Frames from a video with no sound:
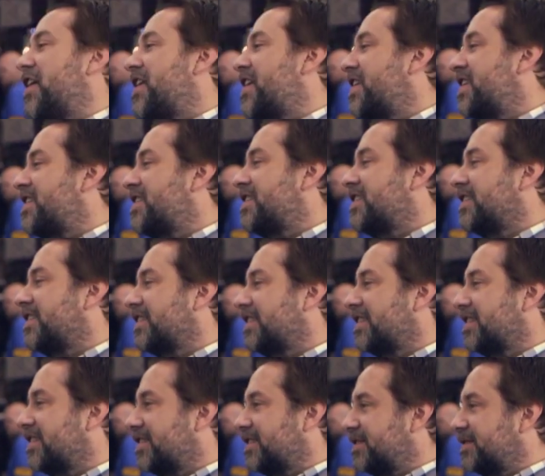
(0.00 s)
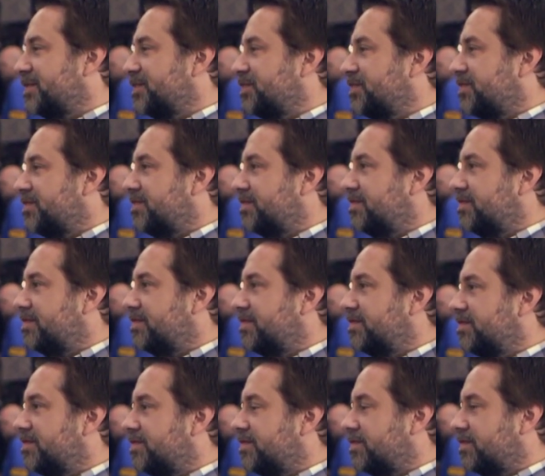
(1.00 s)

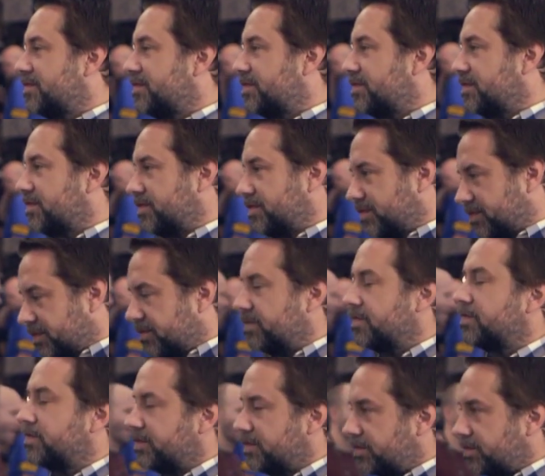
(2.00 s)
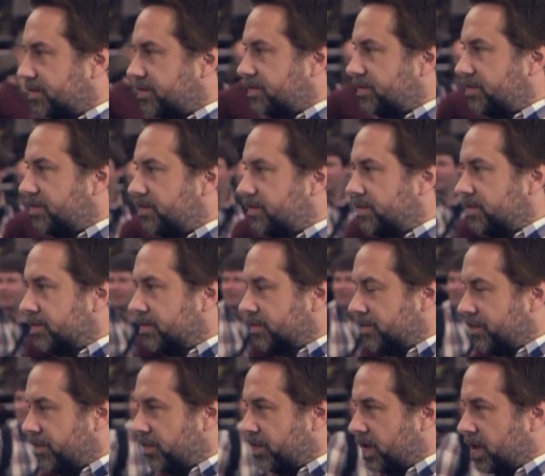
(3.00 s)

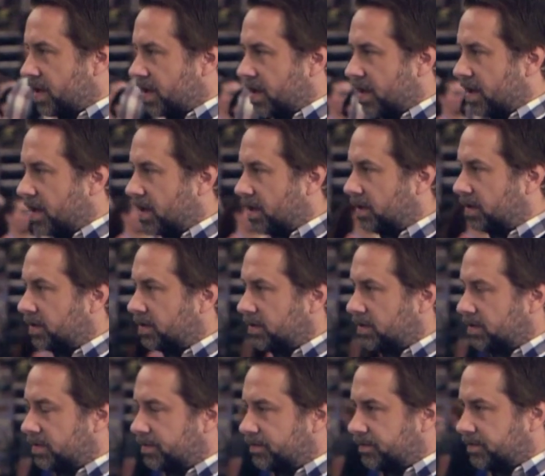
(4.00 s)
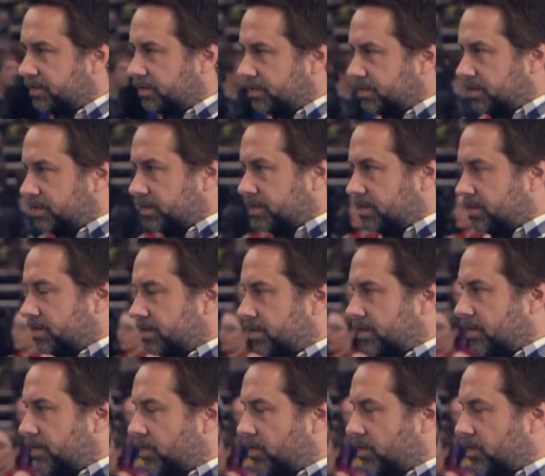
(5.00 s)
(not speaking)